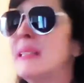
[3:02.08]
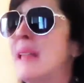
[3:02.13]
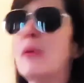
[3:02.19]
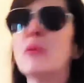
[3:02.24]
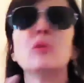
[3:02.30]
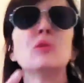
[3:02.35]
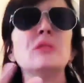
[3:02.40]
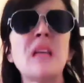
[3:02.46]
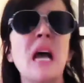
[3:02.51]
Now
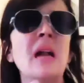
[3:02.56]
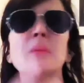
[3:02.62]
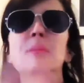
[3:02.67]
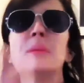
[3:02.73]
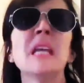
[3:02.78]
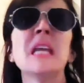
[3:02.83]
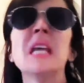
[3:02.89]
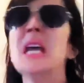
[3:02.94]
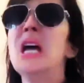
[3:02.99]
you tell
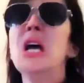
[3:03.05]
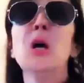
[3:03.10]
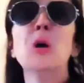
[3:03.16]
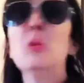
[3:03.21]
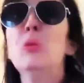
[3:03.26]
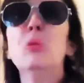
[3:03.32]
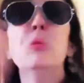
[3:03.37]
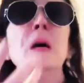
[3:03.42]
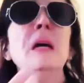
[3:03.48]
me,
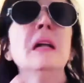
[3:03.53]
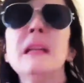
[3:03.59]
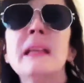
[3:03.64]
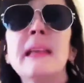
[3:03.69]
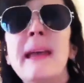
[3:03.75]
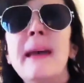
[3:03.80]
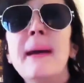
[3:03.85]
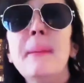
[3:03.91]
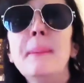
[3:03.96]

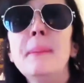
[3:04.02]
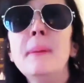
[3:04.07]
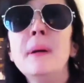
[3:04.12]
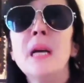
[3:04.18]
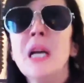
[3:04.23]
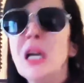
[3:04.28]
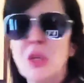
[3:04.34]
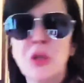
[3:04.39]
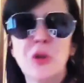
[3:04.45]
William,
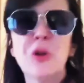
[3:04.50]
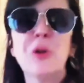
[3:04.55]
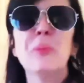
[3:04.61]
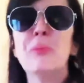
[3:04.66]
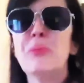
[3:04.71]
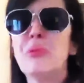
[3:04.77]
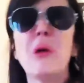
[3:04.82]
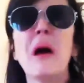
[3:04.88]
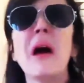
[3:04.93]
your
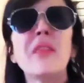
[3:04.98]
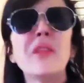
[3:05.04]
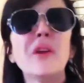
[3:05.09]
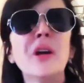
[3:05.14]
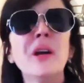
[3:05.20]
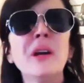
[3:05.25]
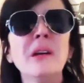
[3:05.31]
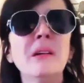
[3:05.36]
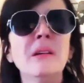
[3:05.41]

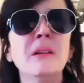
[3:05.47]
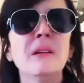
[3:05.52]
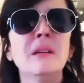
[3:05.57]
brother,